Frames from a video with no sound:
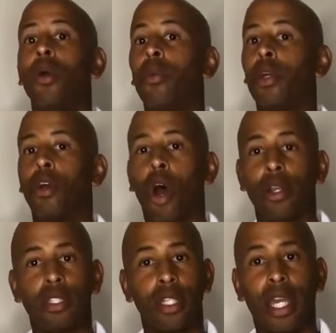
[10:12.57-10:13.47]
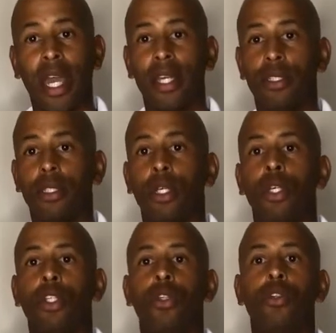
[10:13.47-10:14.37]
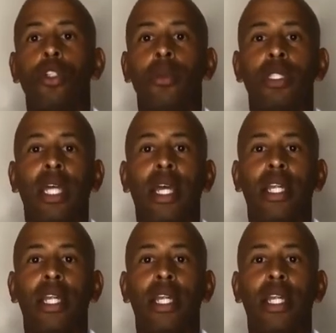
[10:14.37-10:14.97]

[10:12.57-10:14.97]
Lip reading: Regardless of the case, you should retain